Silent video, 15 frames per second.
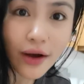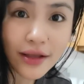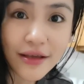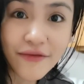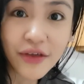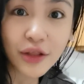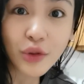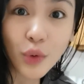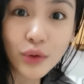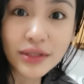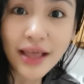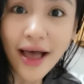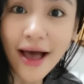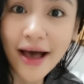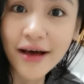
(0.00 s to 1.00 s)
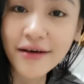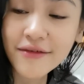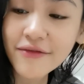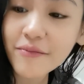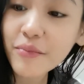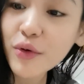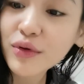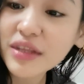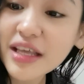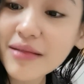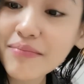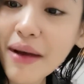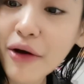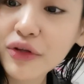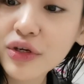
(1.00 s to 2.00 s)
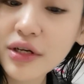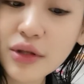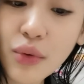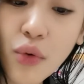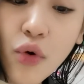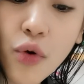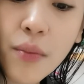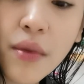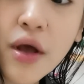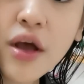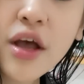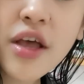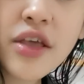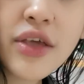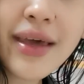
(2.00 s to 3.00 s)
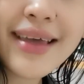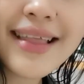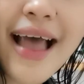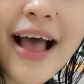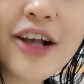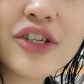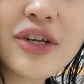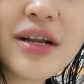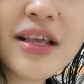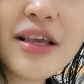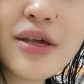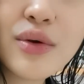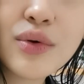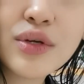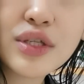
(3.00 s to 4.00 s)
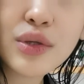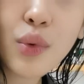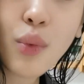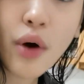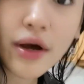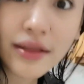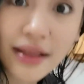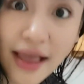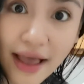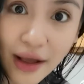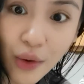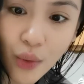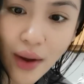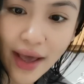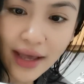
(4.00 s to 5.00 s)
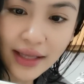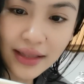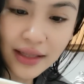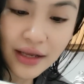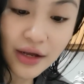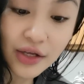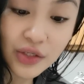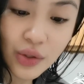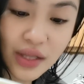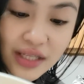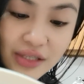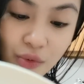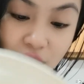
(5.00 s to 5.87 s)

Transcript: if you don't have protein powder at home, you can actually use 1 egg white. So that's what